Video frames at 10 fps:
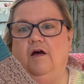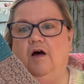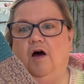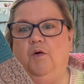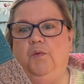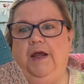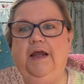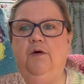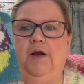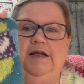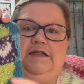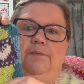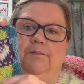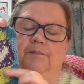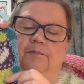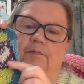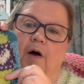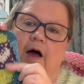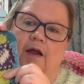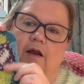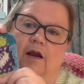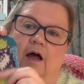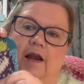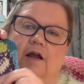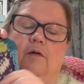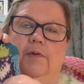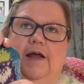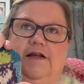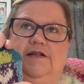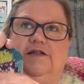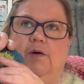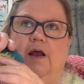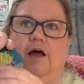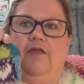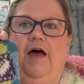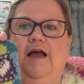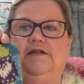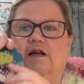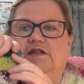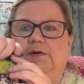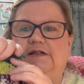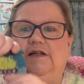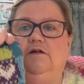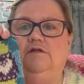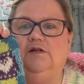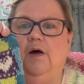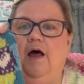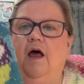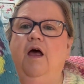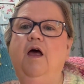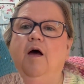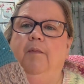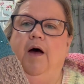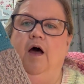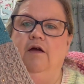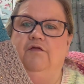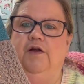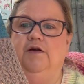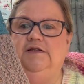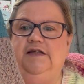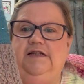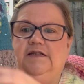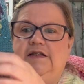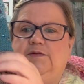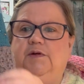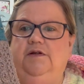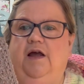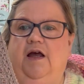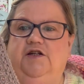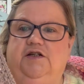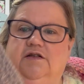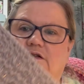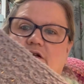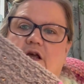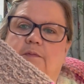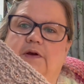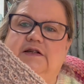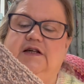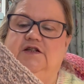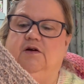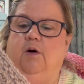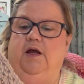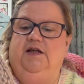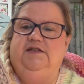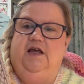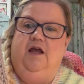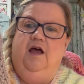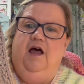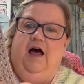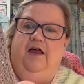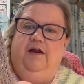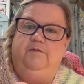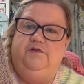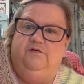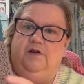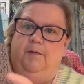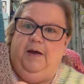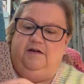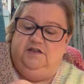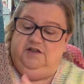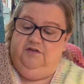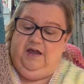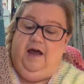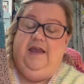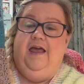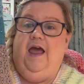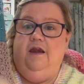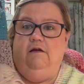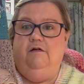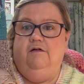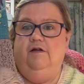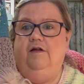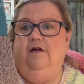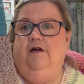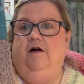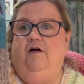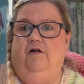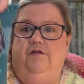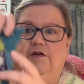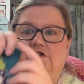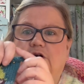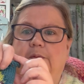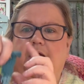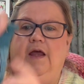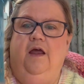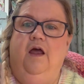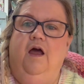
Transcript: a week. When it's a highly complicated square like that, it's going to be a single square, but hopefully, because this one actually doesn't look it, but it's actually quite easy, and I'm about to do that again on the top here.